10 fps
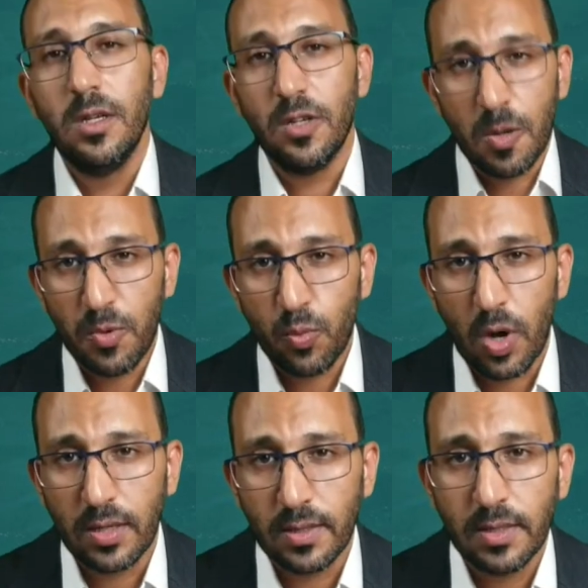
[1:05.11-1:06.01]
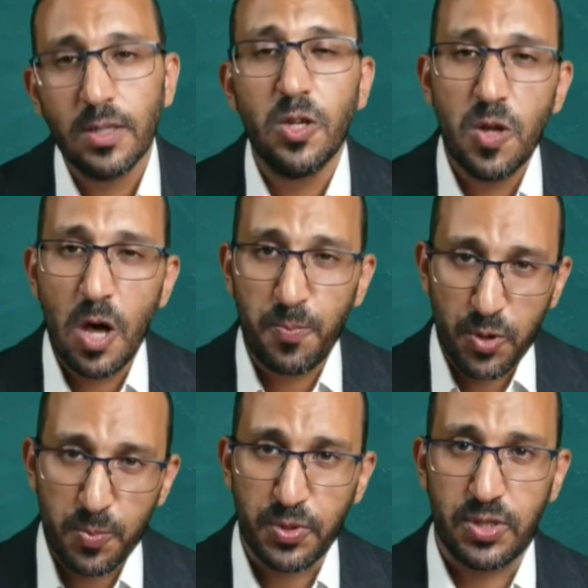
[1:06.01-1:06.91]
Number 1, a
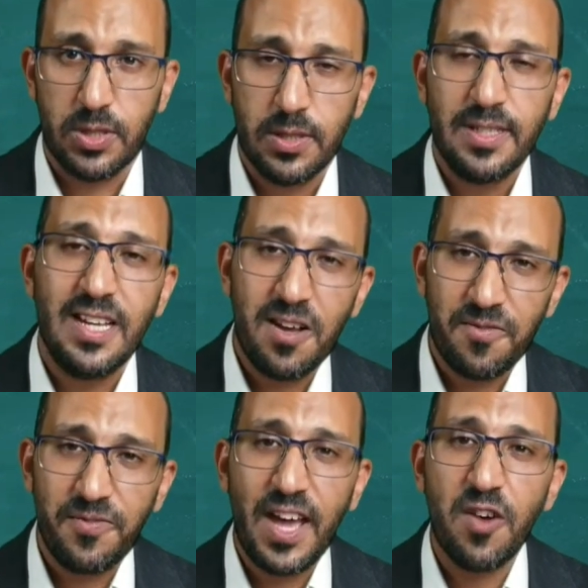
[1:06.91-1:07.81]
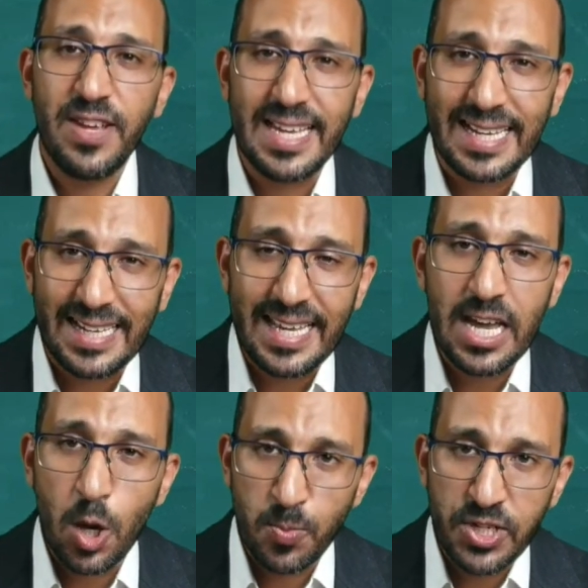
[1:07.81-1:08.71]
purpose, a very
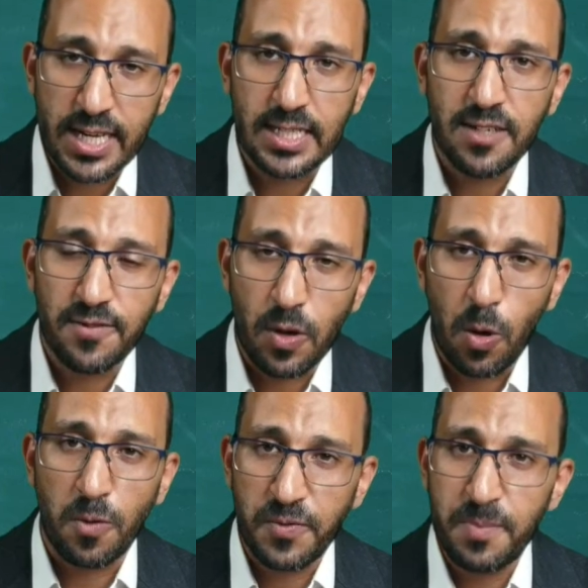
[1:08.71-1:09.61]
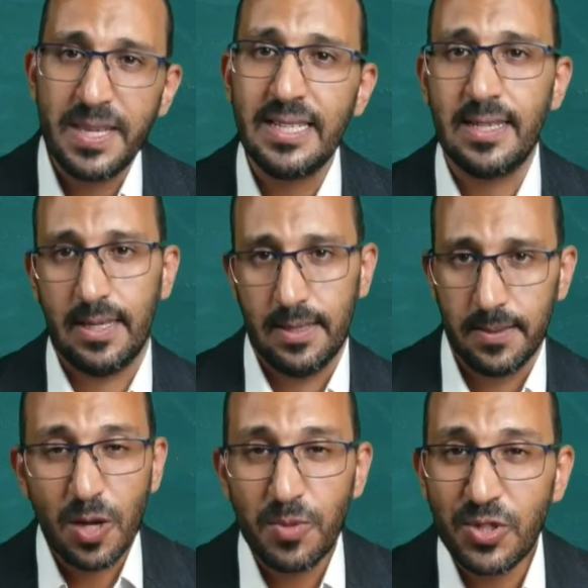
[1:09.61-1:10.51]
clear objective of the meeting.
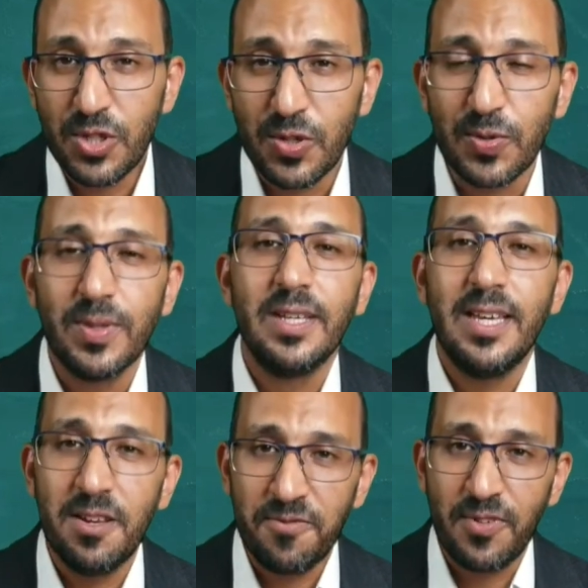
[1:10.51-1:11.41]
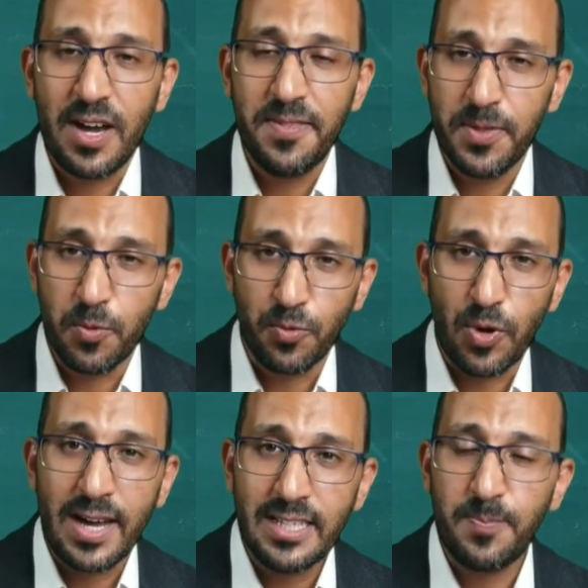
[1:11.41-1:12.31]
Number 2, invite the
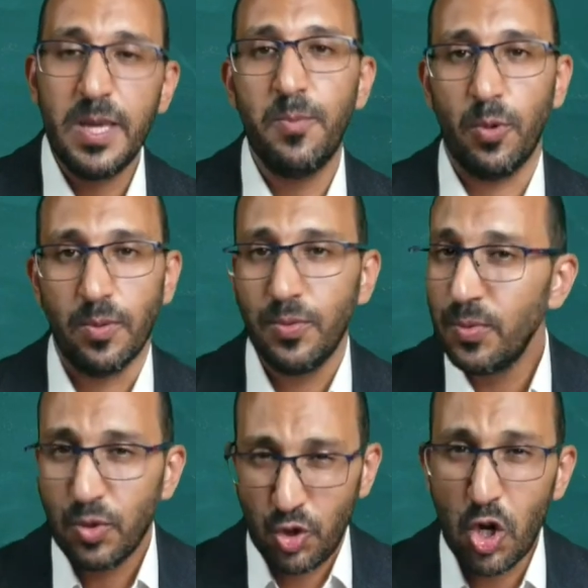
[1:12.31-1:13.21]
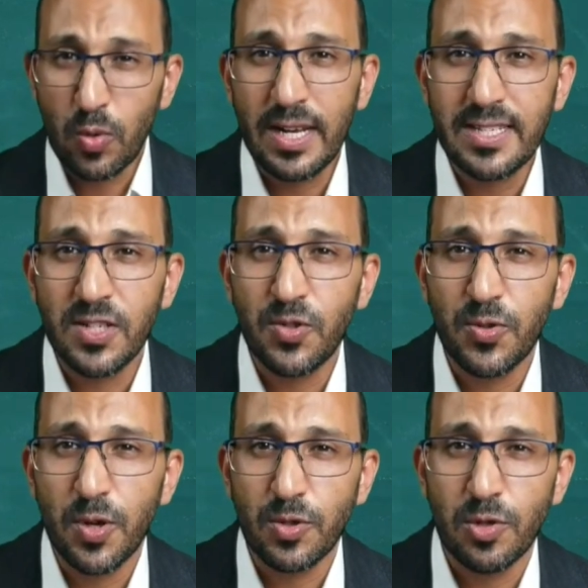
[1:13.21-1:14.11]
right people. Don't listen to
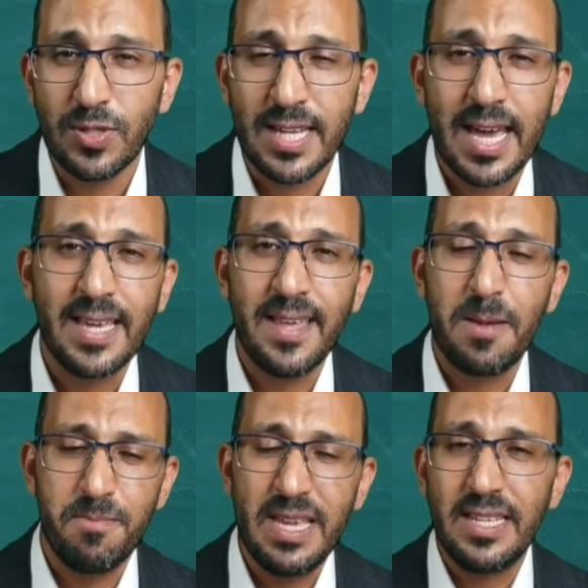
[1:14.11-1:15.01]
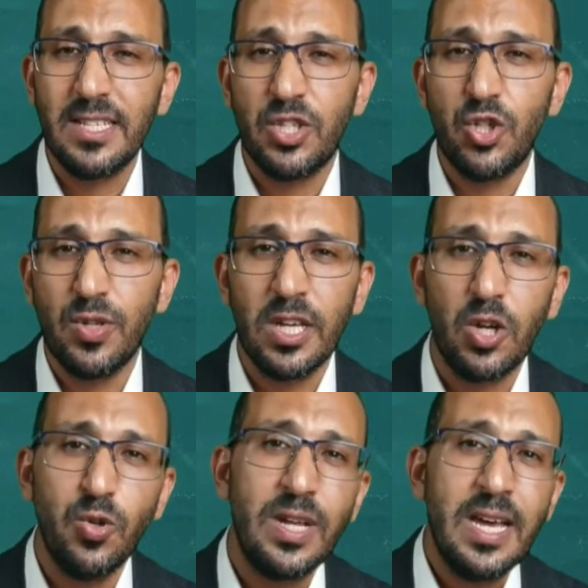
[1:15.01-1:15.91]
those who say that meetings should
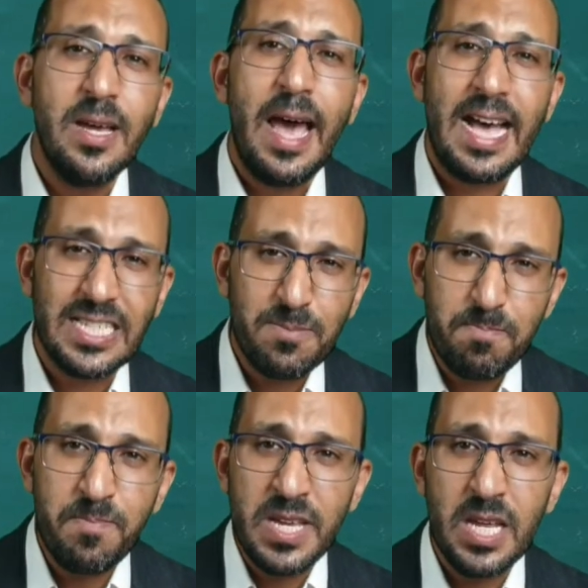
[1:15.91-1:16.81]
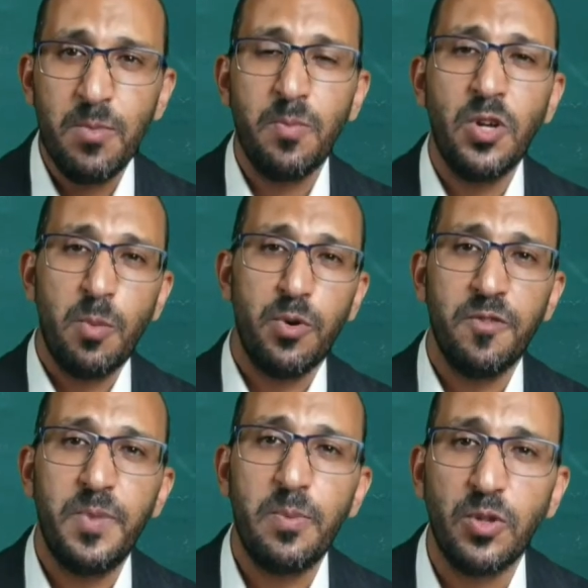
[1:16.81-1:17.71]
include as minimum number
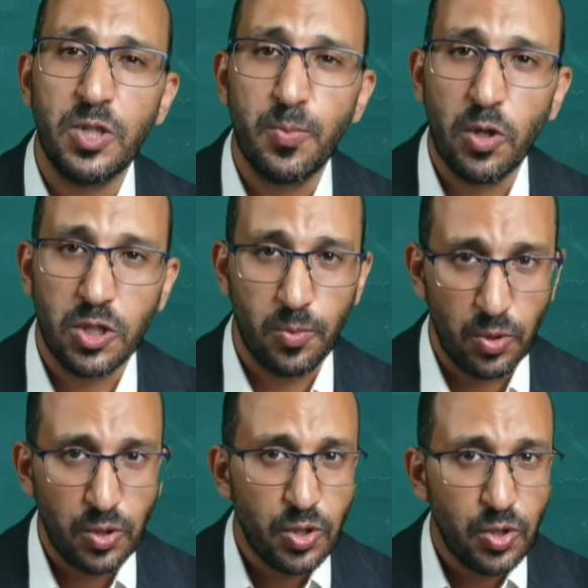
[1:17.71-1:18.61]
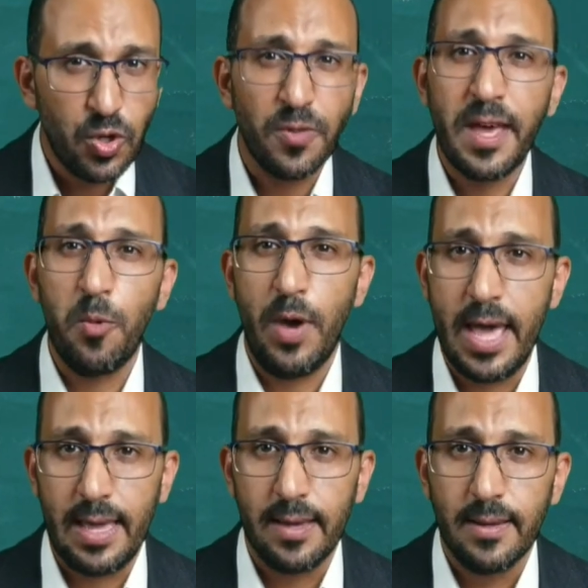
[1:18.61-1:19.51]
of people as possible. Not that
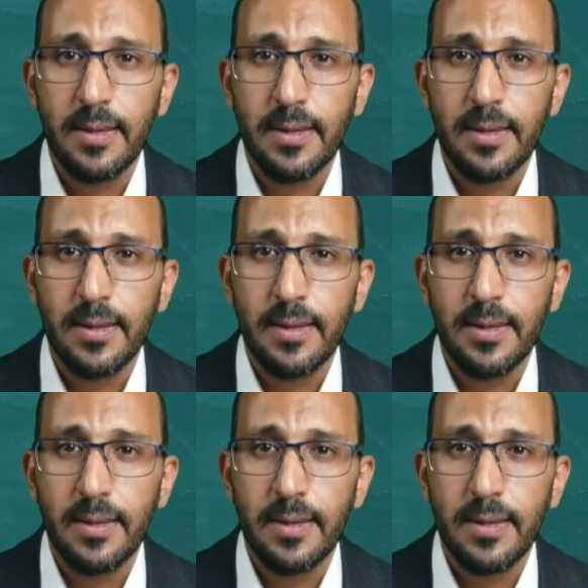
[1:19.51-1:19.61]
way.